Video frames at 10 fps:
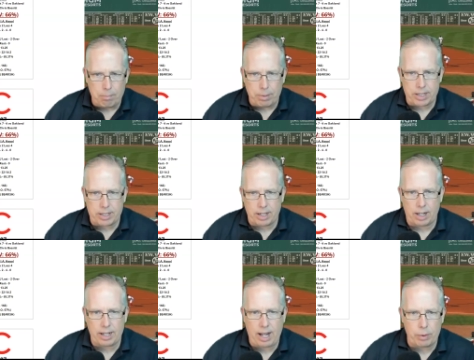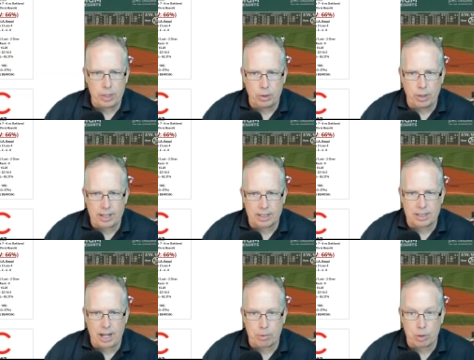But uh, yeah, we do like
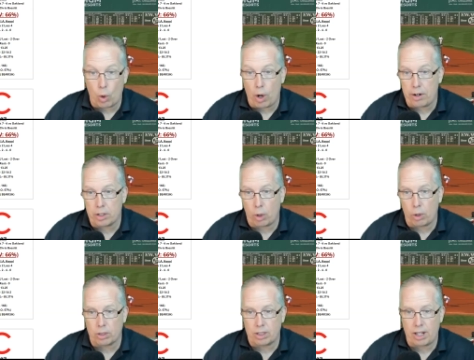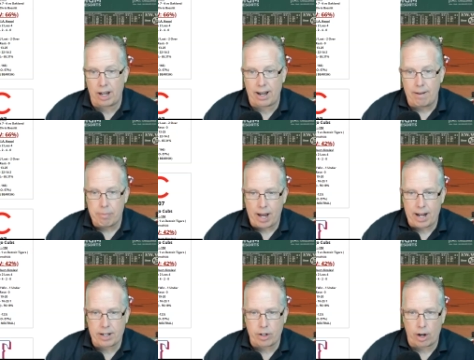this game to go under the total today
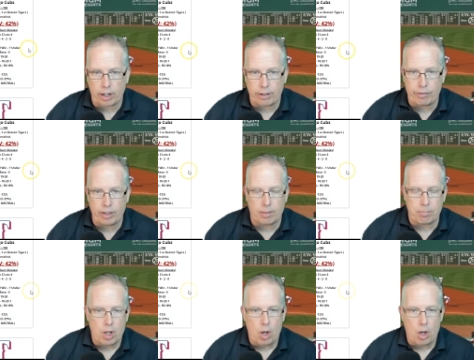at Target Field.